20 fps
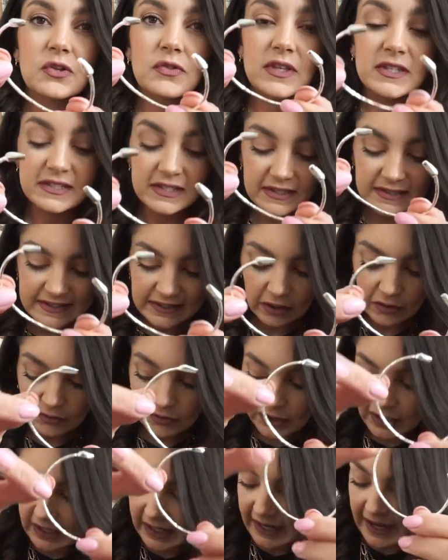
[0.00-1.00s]
So this is
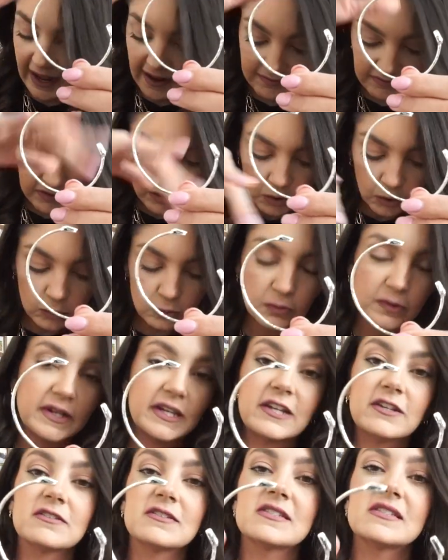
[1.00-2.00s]
silver, and I have the gold one
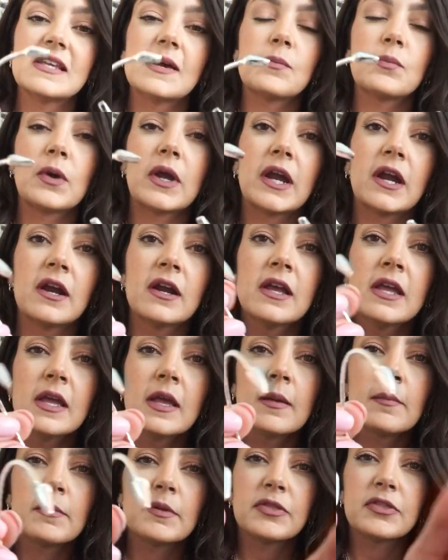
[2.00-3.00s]
here somewhere,
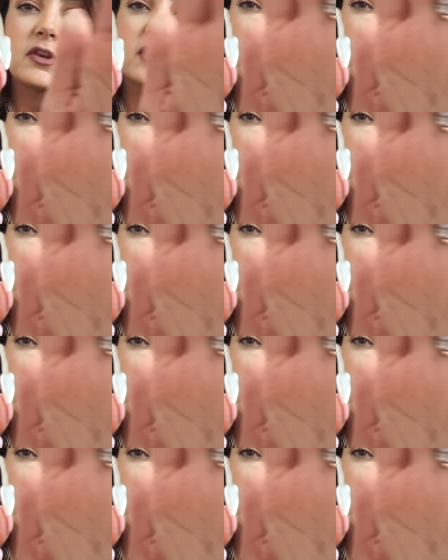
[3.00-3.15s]
but